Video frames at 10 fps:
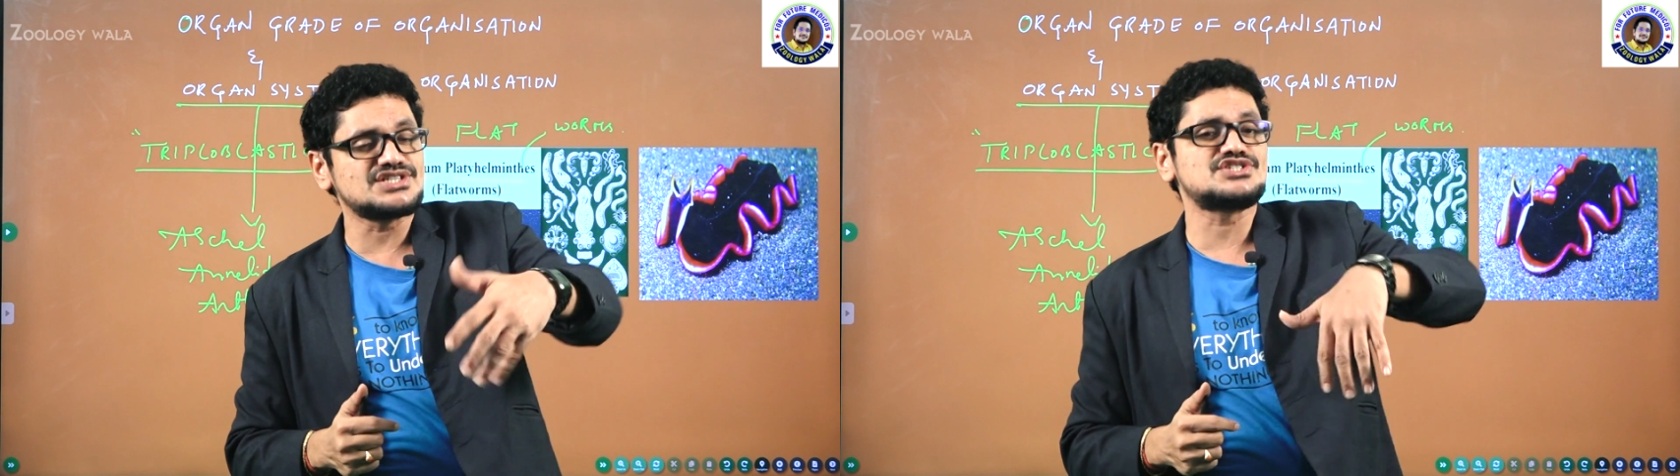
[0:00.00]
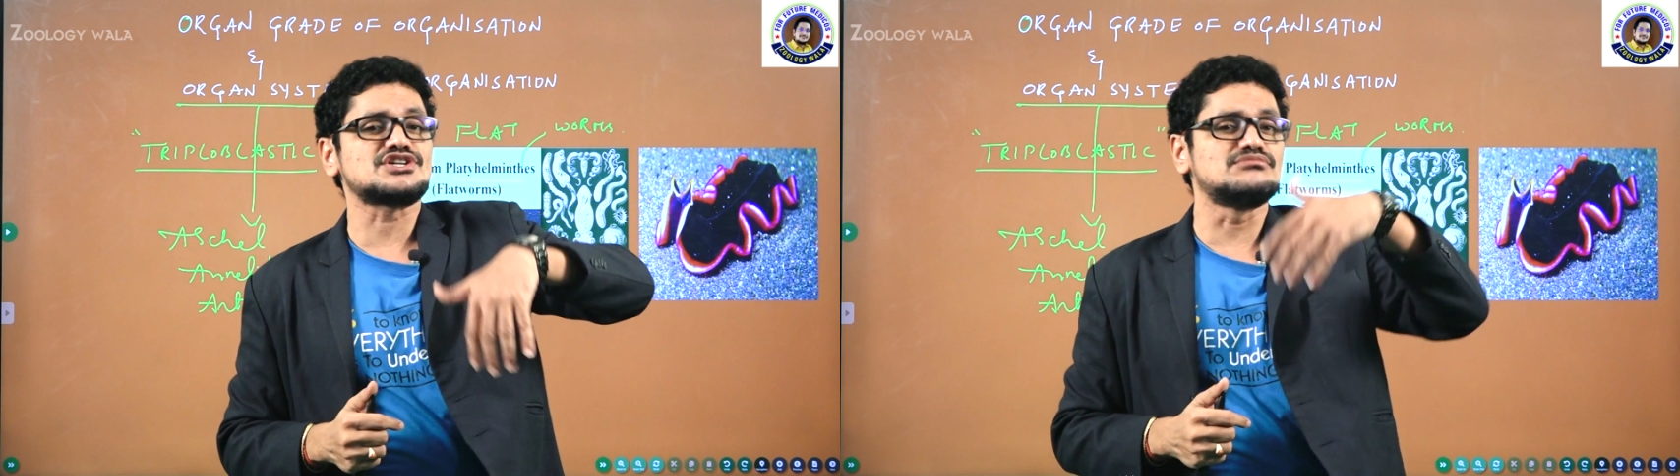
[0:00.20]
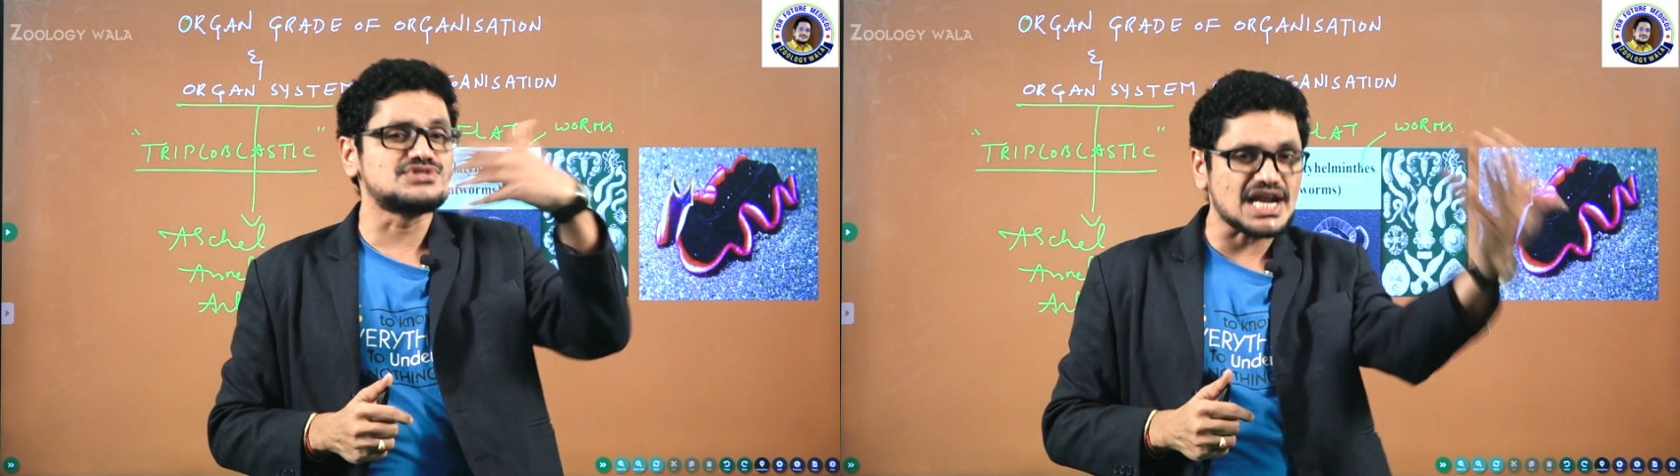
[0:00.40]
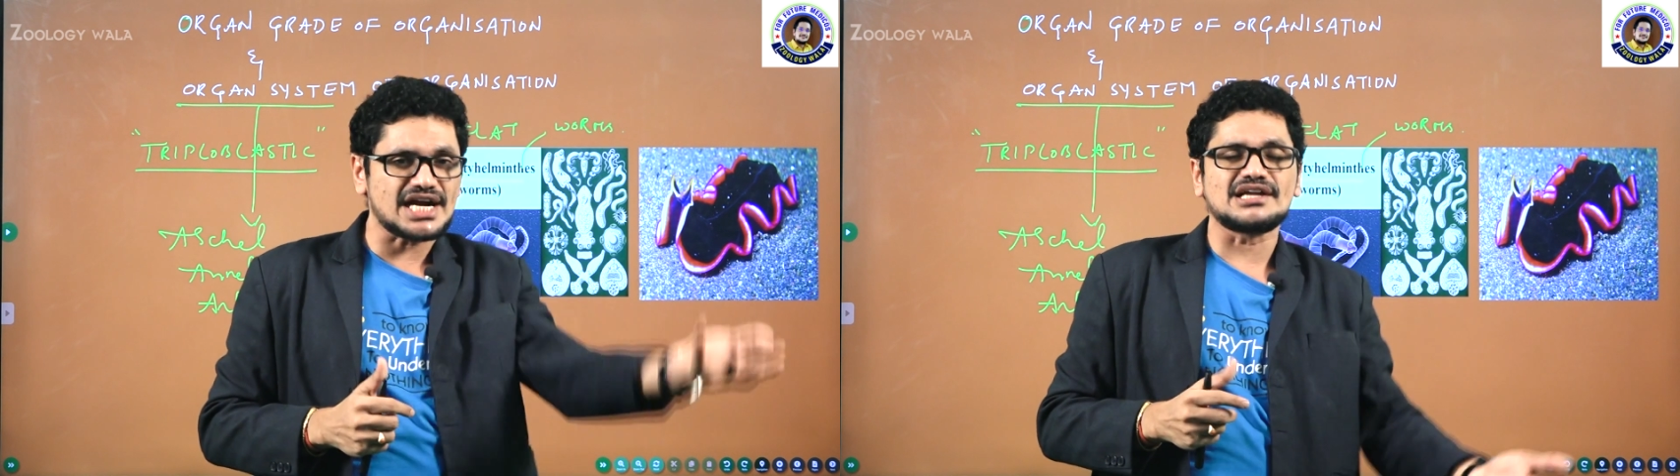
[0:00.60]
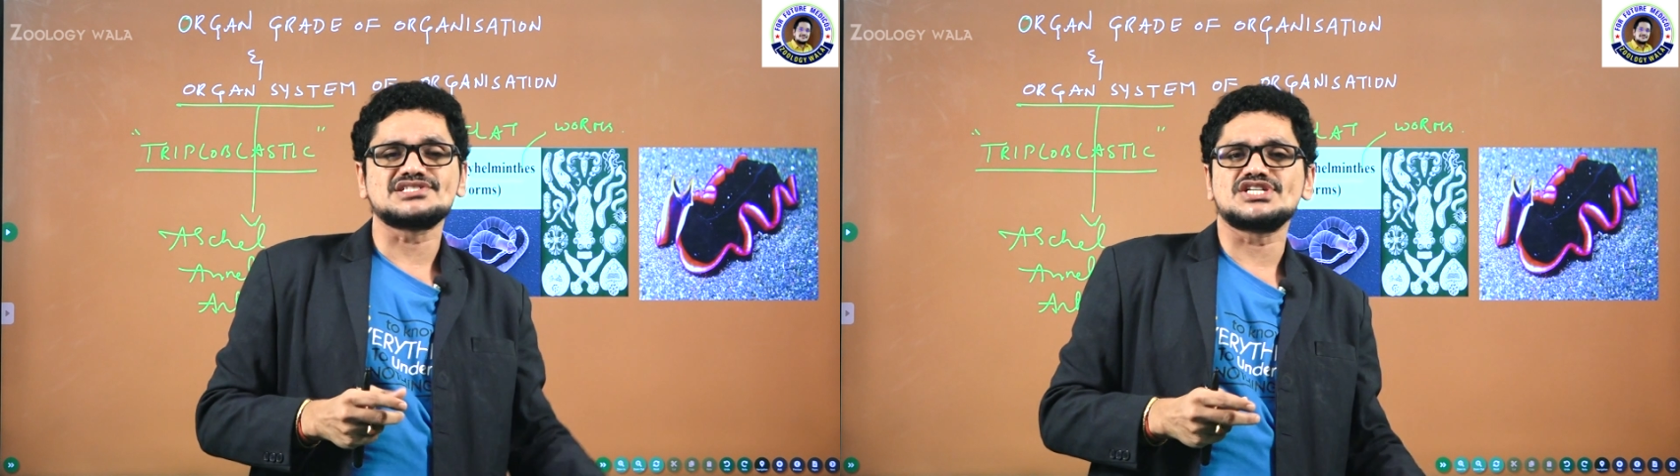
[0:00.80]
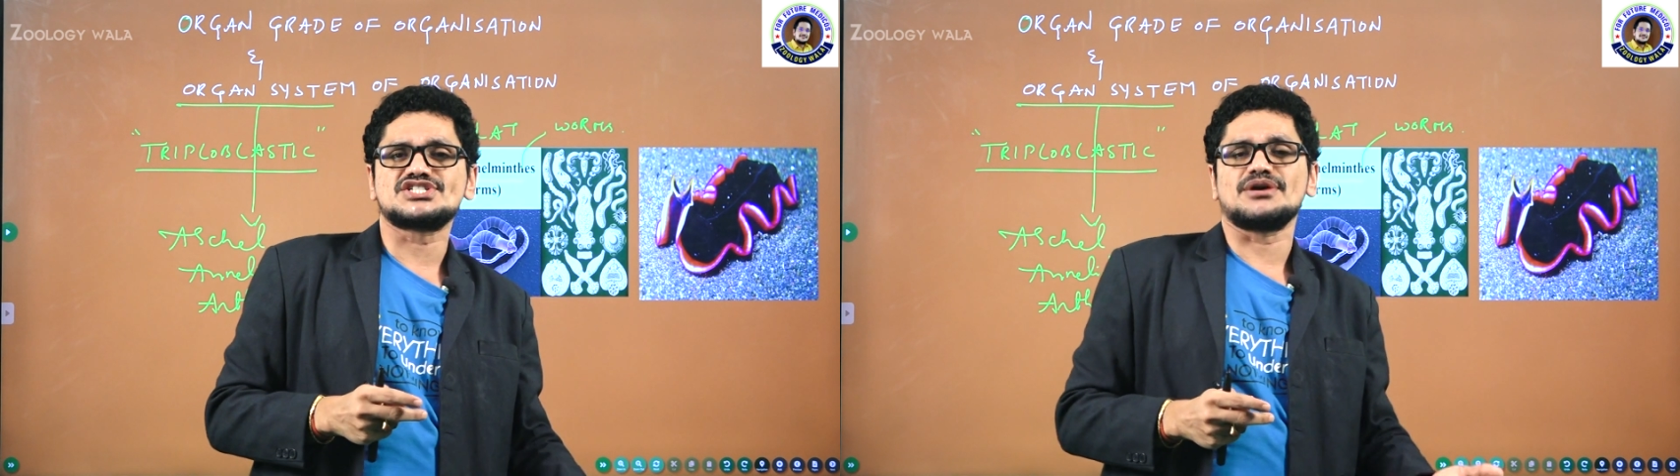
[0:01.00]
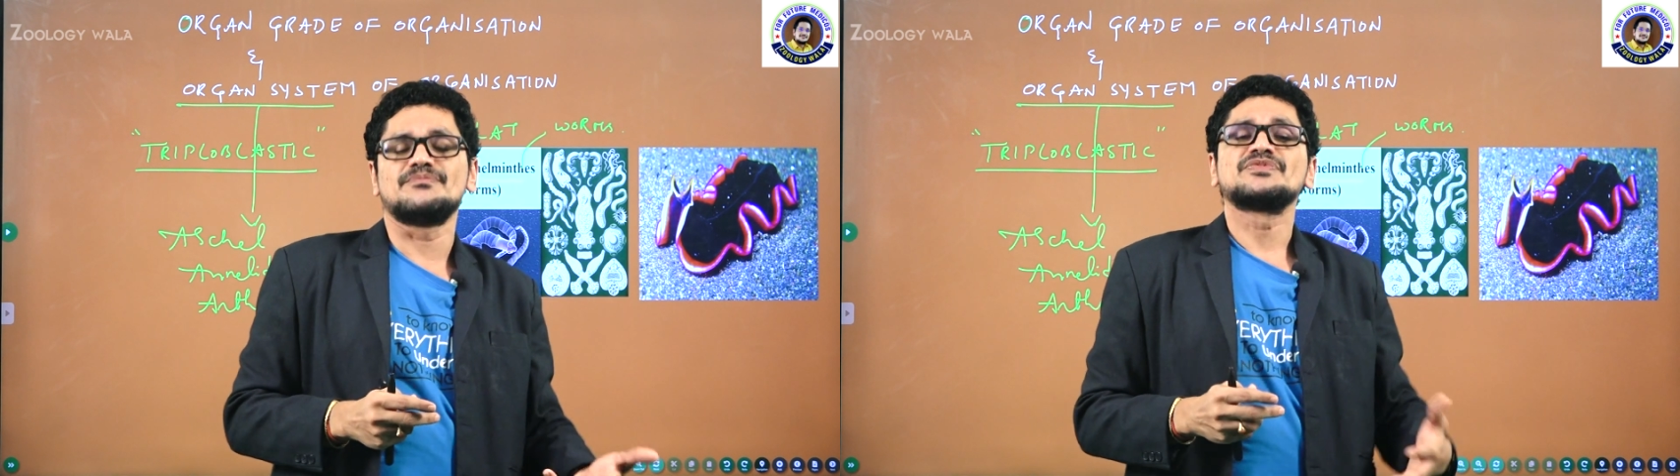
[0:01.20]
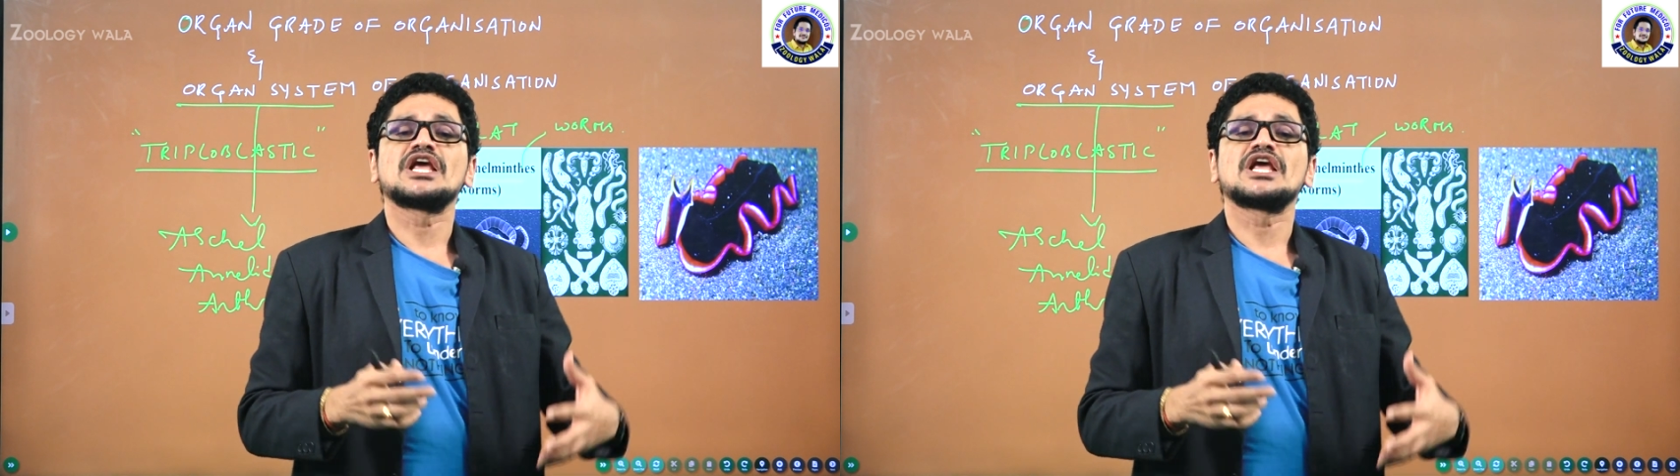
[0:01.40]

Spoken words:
system, genital system.